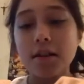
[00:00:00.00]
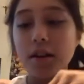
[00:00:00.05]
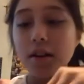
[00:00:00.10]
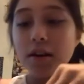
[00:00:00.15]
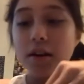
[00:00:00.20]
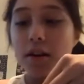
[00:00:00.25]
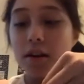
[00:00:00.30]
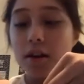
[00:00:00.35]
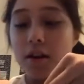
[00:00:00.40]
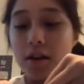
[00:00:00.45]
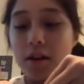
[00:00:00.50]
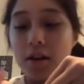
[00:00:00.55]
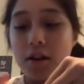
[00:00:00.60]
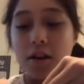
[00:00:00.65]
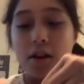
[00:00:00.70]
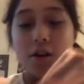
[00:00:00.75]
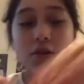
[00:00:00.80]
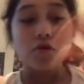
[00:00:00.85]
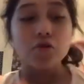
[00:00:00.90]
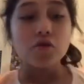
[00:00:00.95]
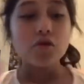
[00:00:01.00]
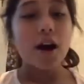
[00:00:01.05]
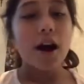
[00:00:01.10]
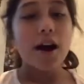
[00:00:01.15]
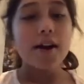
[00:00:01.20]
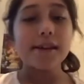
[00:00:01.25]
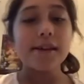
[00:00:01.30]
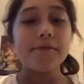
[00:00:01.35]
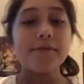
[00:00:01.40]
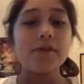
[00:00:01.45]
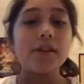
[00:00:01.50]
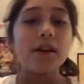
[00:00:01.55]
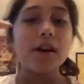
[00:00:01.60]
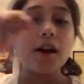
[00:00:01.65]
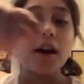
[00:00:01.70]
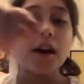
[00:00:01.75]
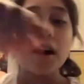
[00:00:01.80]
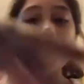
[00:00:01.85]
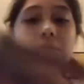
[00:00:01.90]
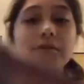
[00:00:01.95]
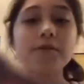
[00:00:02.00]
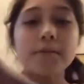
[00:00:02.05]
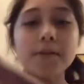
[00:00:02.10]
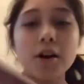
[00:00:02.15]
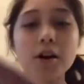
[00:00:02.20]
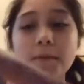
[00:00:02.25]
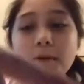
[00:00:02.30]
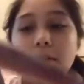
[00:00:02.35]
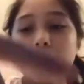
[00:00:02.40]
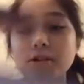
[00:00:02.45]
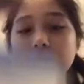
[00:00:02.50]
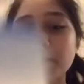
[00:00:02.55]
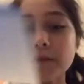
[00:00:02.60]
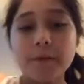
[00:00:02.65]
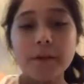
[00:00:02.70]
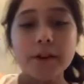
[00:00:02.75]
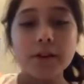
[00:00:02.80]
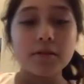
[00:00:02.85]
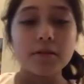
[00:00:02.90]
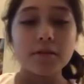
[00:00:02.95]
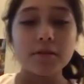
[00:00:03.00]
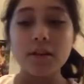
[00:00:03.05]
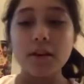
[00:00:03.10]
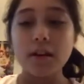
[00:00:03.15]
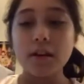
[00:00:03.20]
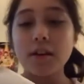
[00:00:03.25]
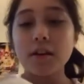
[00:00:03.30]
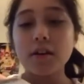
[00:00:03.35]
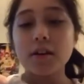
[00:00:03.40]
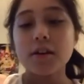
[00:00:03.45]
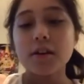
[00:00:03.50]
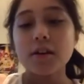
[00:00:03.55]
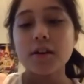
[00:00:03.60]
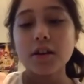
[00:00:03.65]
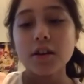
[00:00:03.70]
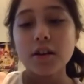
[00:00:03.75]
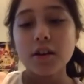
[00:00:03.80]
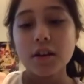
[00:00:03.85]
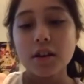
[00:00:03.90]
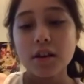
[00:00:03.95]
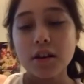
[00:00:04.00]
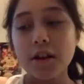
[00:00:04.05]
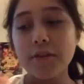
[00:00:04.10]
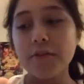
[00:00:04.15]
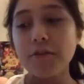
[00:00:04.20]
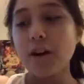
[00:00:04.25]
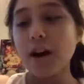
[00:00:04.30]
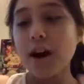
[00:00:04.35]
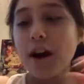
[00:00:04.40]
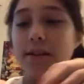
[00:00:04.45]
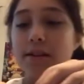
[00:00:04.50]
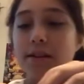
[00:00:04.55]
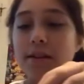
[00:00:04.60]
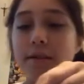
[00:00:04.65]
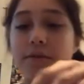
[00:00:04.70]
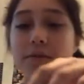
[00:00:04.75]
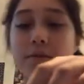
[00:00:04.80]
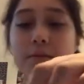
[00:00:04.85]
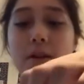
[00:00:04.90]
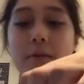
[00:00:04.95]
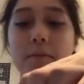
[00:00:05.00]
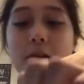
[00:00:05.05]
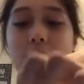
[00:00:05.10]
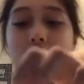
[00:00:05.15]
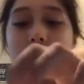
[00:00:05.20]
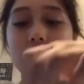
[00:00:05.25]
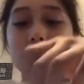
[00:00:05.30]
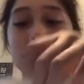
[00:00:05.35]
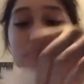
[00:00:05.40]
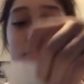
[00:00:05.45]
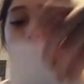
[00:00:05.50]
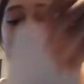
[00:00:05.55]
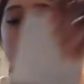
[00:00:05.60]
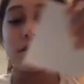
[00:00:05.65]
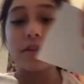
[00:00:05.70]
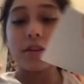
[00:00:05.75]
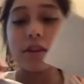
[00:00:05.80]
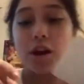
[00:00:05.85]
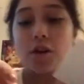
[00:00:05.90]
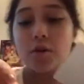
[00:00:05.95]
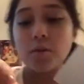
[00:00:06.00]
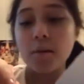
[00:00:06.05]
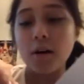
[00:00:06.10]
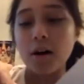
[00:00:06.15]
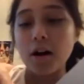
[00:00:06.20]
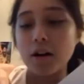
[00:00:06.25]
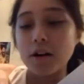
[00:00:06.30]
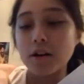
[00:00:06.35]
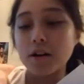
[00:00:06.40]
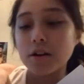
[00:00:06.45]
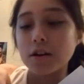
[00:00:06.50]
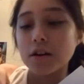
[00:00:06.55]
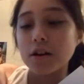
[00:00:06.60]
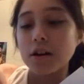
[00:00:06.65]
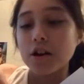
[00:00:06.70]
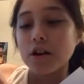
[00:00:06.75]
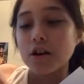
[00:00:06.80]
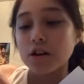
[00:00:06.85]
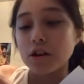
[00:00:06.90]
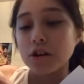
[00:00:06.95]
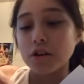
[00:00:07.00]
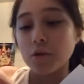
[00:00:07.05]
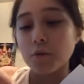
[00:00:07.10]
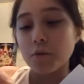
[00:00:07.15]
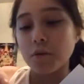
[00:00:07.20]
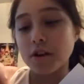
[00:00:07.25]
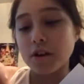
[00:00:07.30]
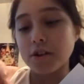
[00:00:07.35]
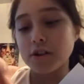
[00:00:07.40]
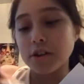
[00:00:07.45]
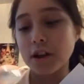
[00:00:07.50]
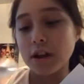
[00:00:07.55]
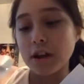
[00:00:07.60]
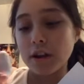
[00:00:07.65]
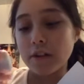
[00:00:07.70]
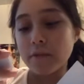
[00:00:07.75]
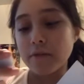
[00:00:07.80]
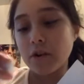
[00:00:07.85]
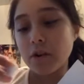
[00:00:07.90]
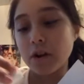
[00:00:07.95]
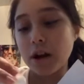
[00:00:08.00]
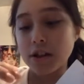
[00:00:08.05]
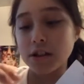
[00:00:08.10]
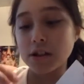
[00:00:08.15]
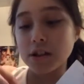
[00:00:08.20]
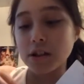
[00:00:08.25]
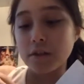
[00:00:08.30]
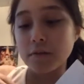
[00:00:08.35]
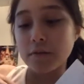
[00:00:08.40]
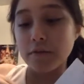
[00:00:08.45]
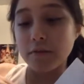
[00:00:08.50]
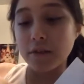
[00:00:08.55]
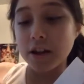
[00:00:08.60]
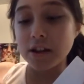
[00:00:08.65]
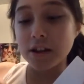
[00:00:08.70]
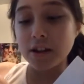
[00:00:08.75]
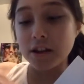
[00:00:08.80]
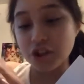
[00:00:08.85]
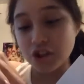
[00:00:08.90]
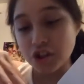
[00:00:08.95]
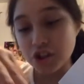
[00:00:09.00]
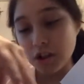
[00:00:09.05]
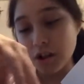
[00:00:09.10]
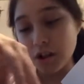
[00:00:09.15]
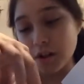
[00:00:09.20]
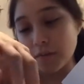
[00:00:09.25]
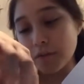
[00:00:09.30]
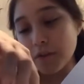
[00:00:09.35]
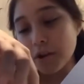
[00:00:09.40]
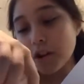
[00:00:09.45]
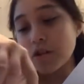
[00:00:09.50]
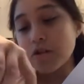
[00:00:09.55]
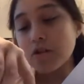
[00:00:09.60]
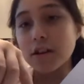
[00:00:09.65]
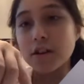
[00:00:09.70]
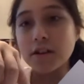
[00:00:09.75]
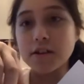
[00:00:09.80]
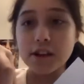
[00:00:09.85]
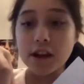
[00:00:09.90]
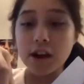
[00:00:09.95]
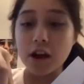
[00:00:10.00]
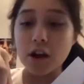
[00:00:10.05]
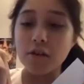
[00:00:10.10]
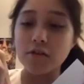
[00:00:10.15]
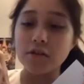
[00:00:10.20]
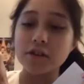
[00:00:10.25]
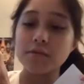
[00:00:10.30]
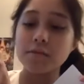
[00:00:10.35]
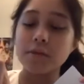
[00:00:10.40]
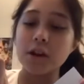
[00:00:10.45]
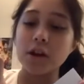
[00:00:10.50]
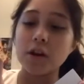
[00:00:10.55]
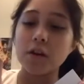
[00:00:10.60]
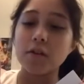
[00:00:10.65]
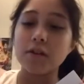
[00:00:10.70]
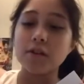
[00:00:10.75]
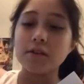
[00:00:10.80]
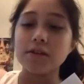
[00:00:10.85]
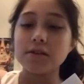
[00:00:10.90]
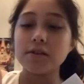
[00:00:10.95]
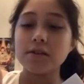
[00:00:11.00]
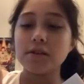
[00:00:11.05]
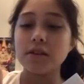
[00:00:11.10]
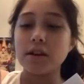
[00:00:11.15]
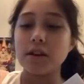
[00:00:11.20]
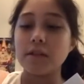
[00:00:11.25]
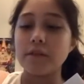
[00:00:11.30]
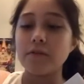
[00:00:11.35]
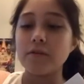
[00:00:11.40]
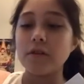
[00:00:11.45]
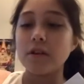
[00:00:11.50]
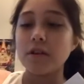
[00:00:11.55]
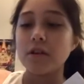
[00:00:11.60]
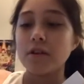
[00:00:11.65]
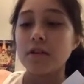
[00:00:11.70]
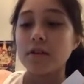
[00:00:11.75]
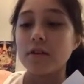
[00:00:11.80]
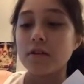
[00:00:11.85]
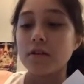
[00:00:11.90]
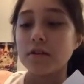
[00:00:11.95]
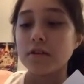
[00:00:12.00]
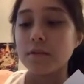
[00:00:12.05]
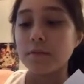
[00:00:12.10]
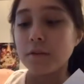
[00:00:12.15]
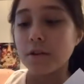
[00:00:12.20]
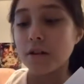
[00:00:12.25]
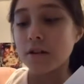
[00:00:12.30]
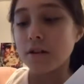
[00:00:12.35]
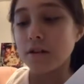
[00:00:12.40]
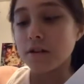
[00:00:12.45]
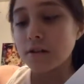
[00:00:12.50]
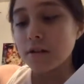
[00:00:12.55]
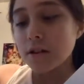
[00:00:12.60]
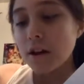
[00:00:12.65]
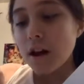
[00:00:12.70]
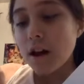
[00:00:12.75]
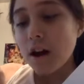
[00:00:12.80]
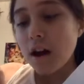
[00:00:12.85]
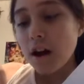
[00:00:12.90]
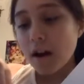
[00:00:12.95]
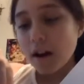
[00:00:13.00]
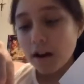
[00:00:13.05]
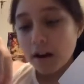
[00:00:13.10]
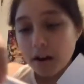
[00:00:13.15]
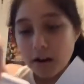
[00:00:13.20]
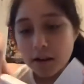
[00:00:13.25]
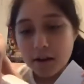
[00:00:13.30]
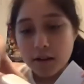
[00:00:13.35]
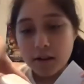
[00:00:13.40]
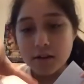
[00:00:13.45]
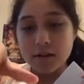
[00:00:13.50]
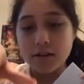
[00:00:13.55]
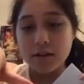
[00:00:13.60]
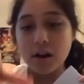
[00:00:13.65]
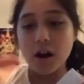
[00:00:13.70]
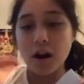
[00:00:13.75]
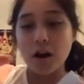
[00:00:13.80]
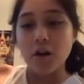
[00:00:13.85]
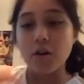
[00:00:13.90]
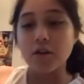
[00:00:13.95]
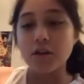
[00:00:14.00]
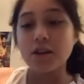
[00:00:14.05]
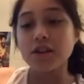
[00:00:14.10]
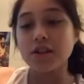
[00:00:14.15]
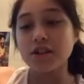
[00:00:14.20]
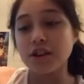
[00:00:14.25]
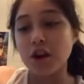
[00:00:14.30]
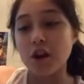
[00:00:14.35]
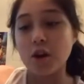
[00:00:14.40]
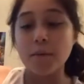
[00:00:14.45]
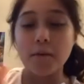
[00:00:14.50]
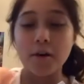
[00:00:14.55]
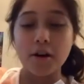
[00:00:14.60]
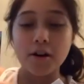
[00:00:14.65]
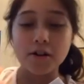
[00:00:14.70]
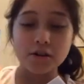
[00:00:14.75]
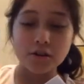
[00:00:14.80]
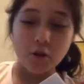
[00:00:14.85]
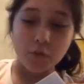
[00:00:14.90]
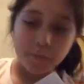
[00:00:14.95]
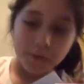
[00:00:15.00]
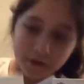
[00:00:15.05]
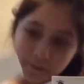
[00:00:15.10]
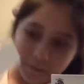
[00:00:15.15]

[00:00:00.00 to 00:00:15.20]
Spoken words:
So guys, if you like have some AirPods, if you guys have some AirPods that you bought and you want to check if they're actually like legit, you can check out this video and see if, because this is how the AirPods open.